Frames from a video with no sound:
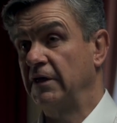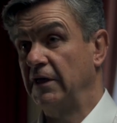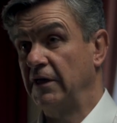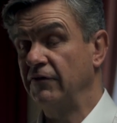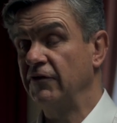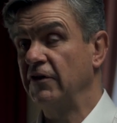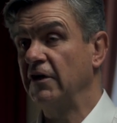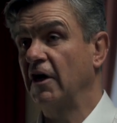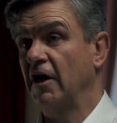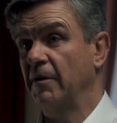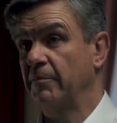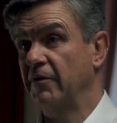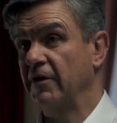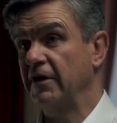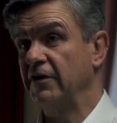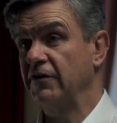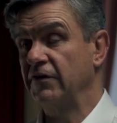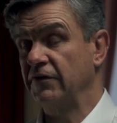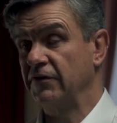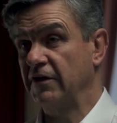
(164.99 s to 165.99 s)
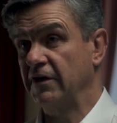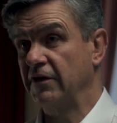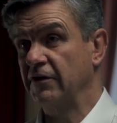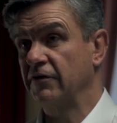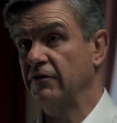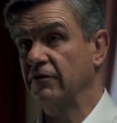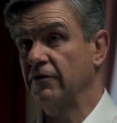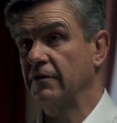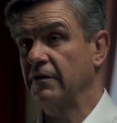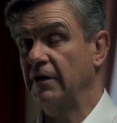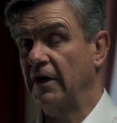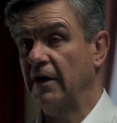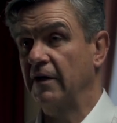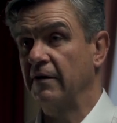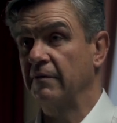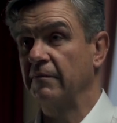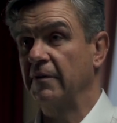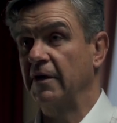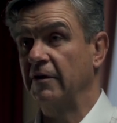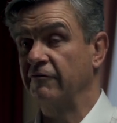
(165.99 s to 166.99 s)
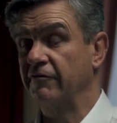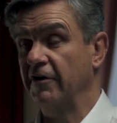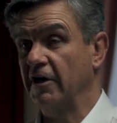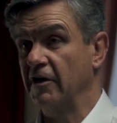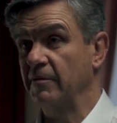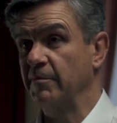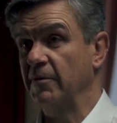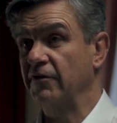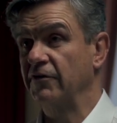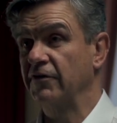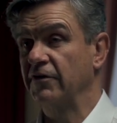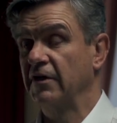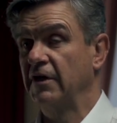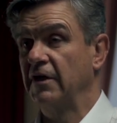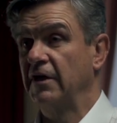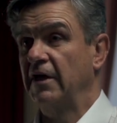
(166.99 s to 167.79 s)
in the operating theatre environment